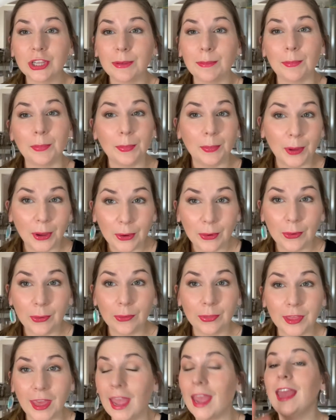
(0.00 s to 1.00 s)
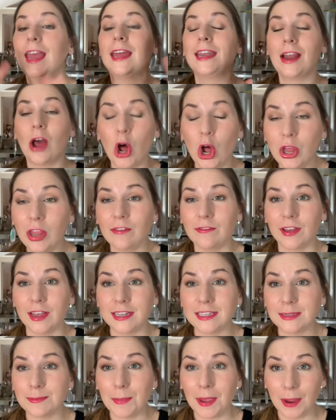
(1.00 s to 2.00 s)
both can, all of
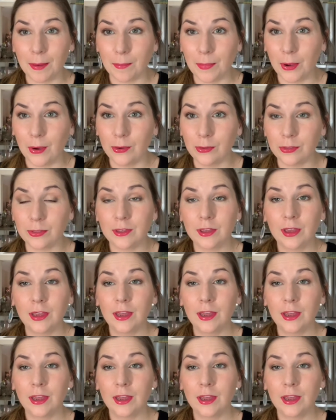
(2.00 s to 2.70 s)
us, make both